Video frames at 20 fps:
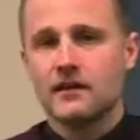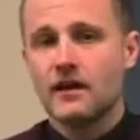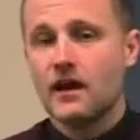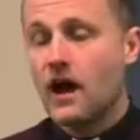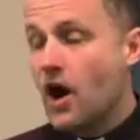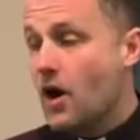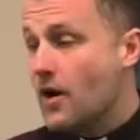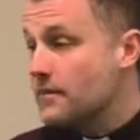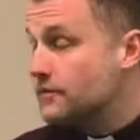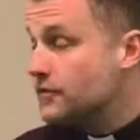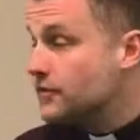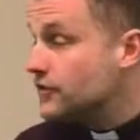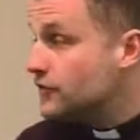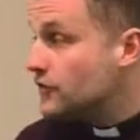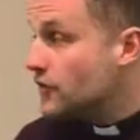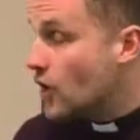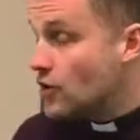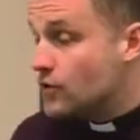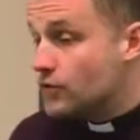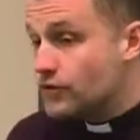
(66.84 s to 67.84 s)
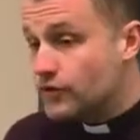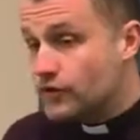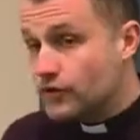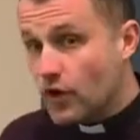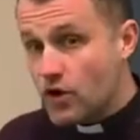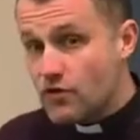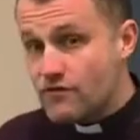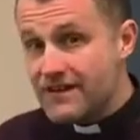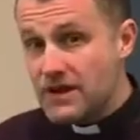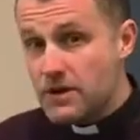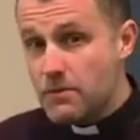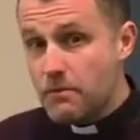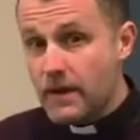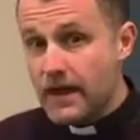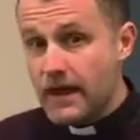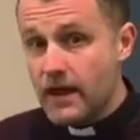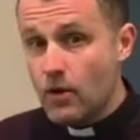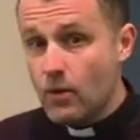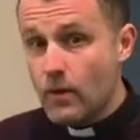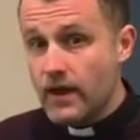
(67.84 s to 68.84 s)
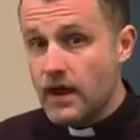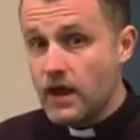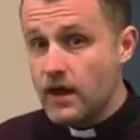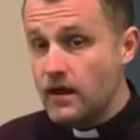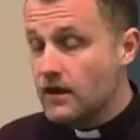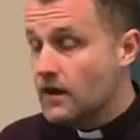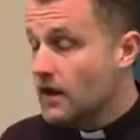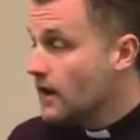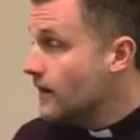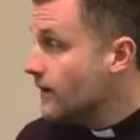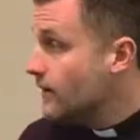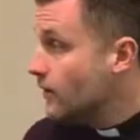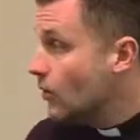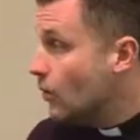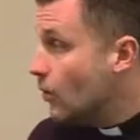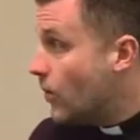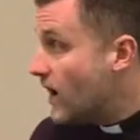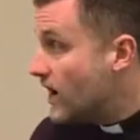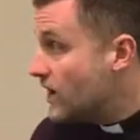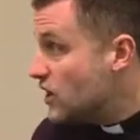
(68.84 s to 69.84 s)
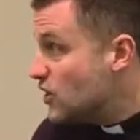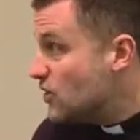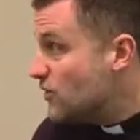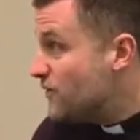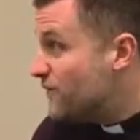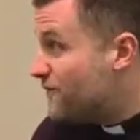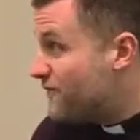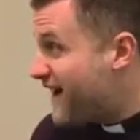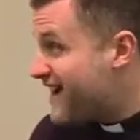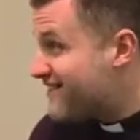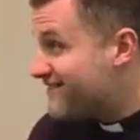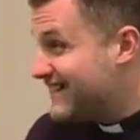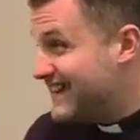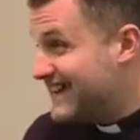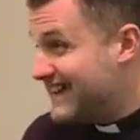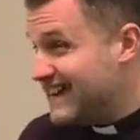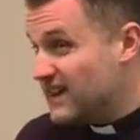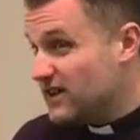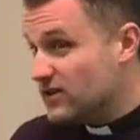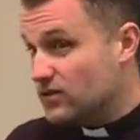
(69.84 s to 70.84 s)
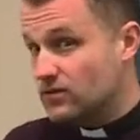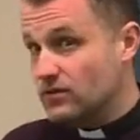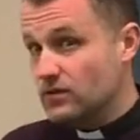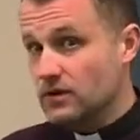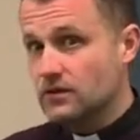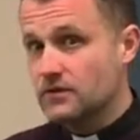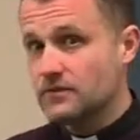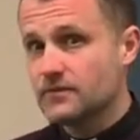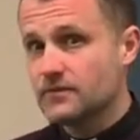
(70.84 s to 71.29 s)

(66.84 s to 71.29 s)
Oh, I'm so sorry, Pee Wee. Were you very ill?